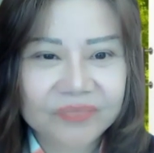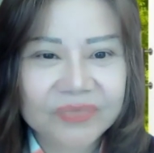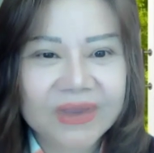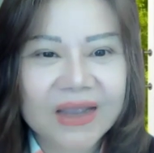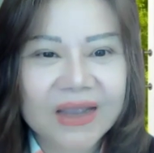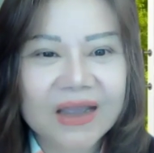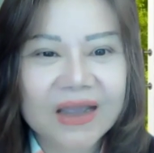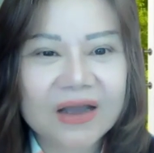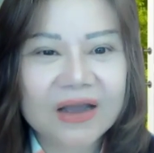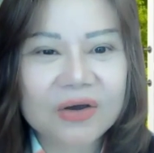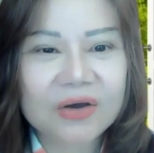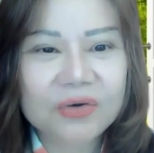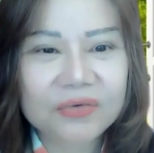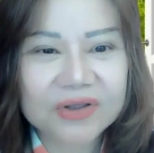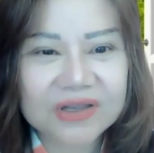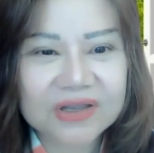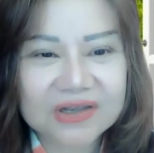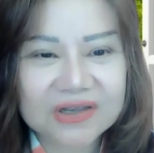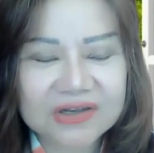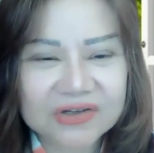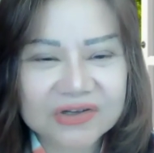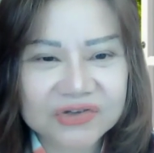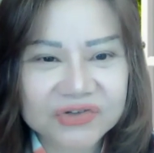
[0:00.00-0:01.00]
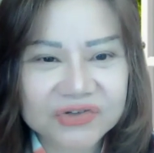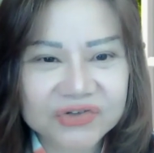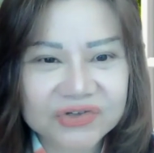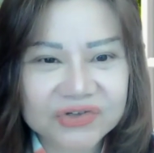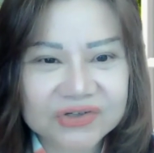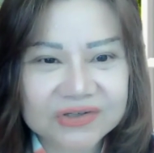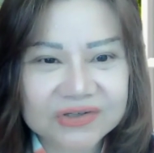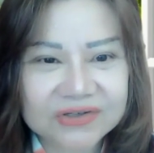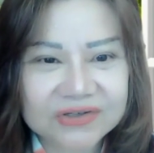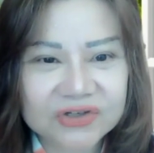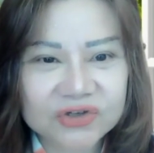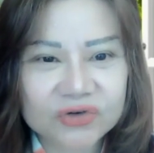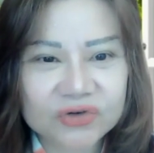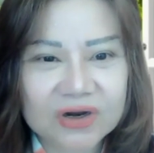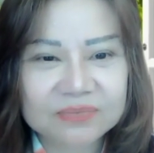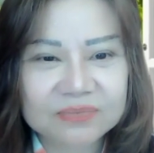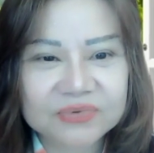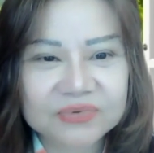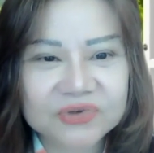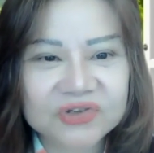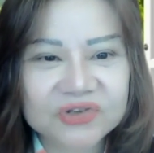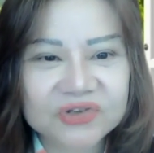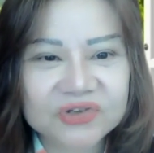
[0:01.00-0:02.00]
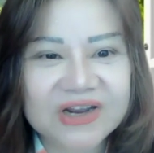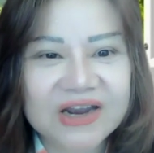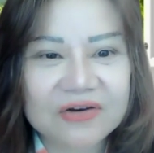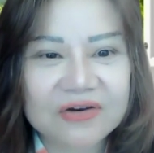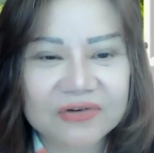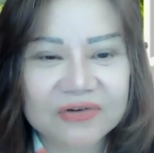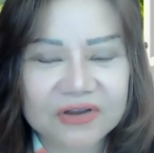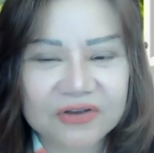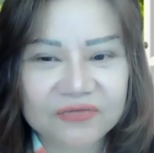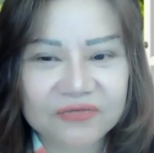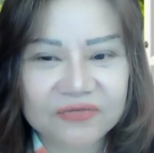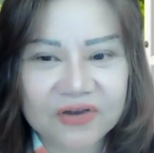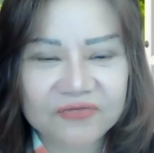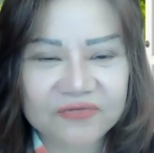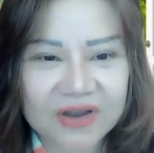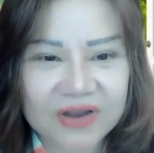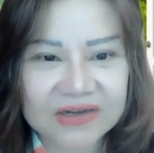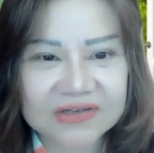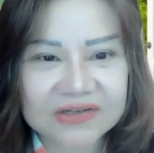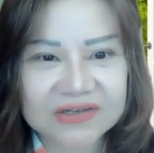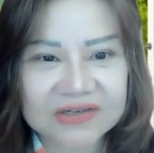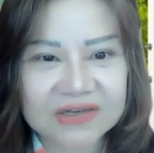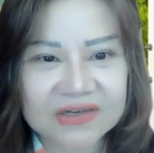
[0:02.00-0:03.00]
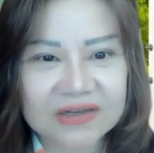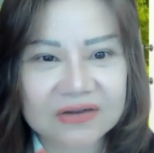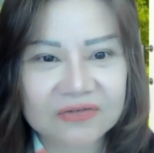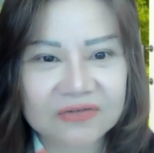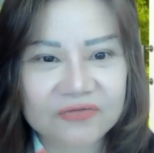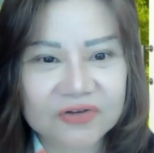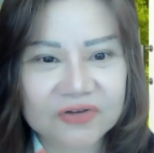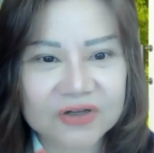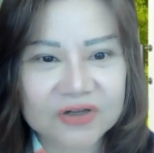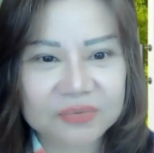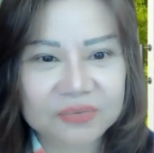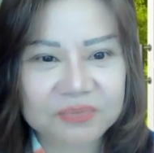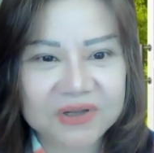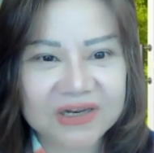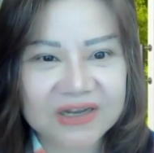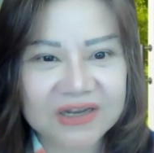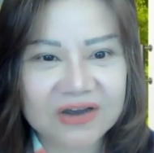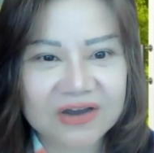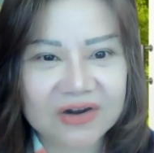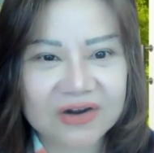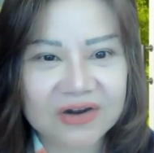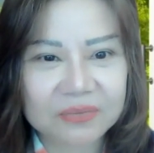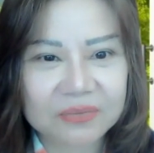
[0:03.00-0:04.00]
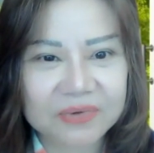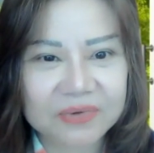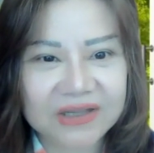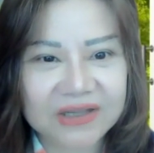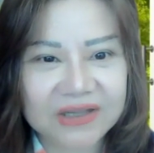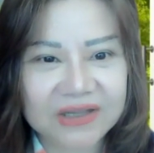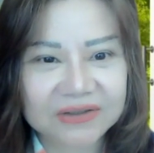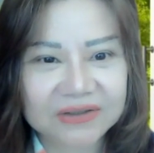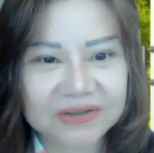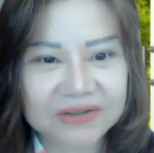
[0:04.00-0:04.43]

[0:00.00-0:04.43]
How is Trump's tariff affecting Philippine economy?